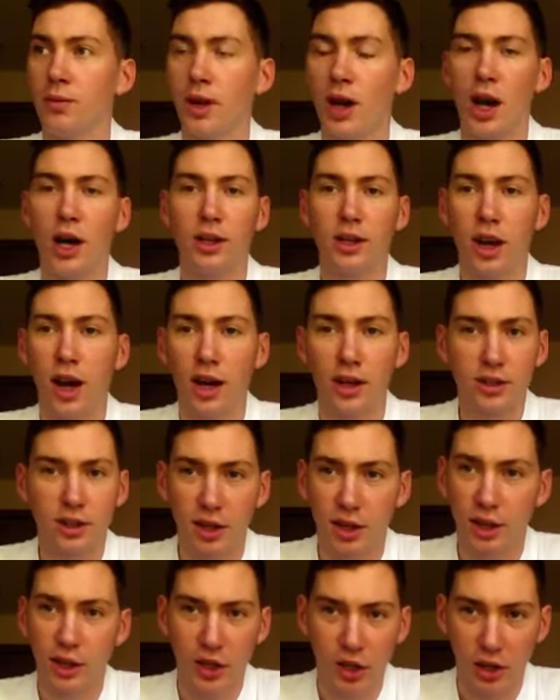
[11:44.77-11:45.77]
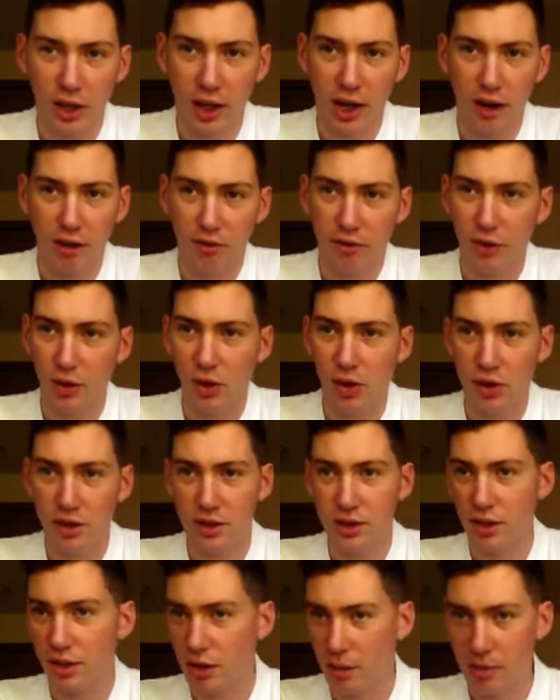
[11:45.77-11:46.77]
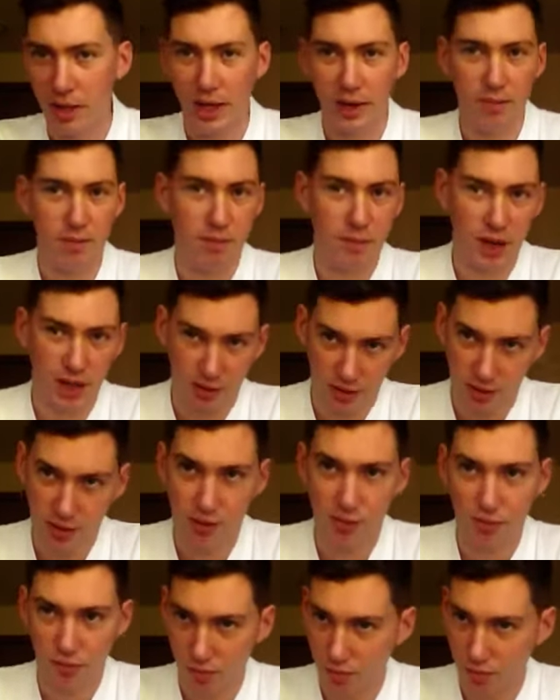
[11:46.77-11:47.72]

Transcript: dogs at a cookout, folks. I mean, it's